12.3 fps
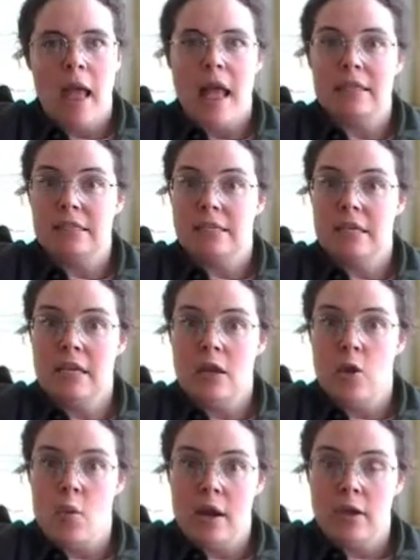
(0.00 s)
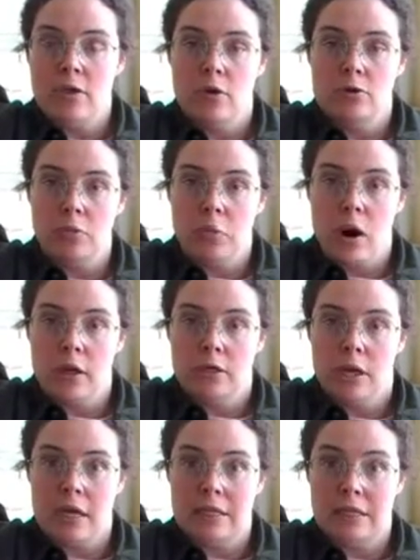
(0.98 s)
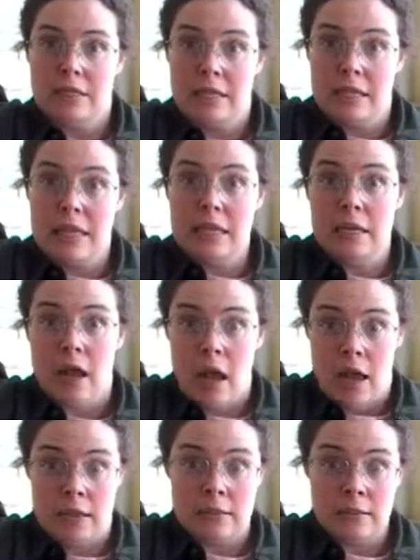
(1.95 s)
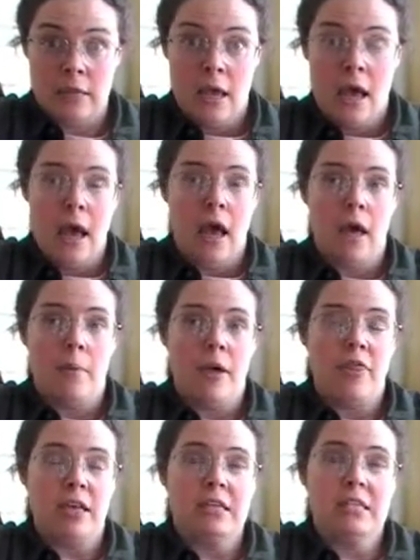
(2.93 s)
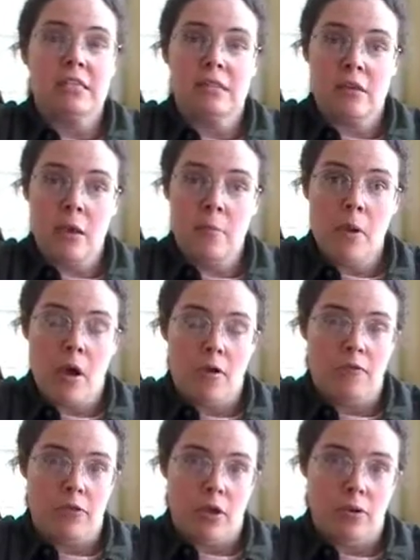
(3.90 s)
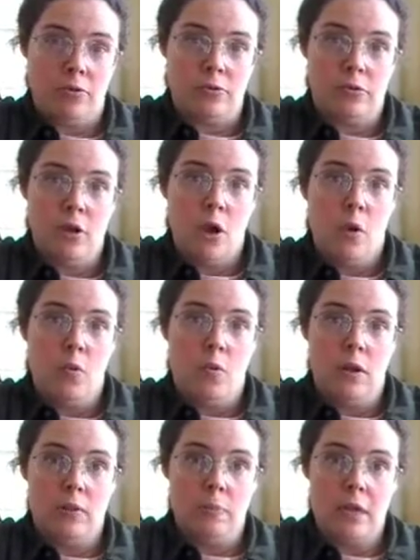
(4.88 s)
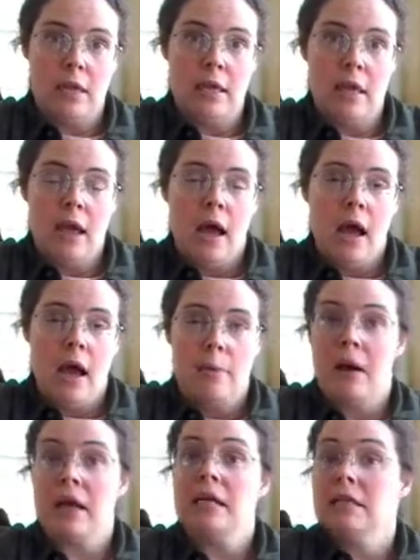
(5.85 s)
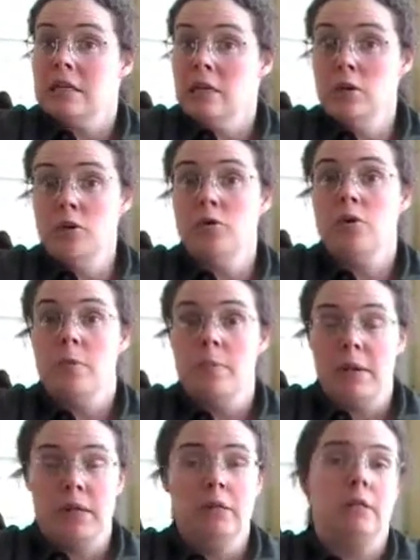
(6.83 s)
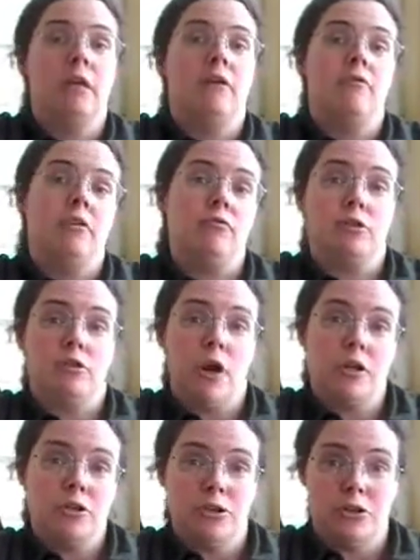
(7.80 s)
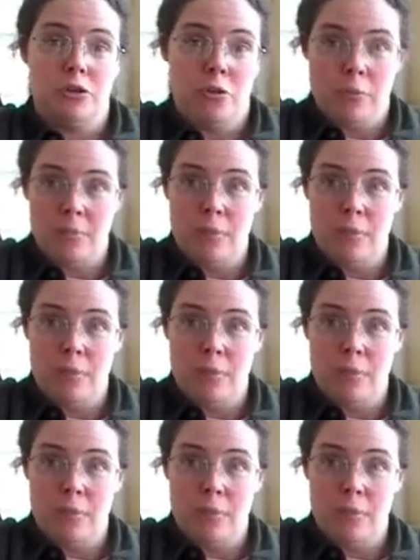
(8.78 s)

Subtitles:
and seeing where those projects lead us. I think some of those will be a continued building of infrastructure so that we